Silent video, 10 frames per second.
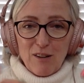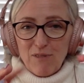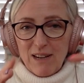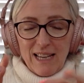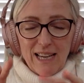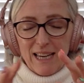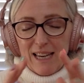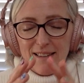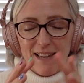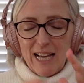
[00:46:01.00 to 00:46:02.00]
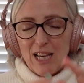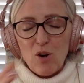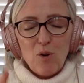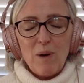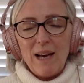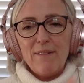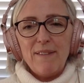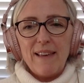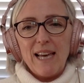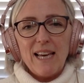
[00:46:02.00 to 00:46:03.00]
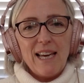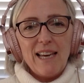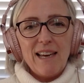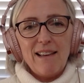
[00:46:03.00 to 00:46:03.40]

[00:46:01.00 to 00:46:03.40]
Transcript: a really technical way of saying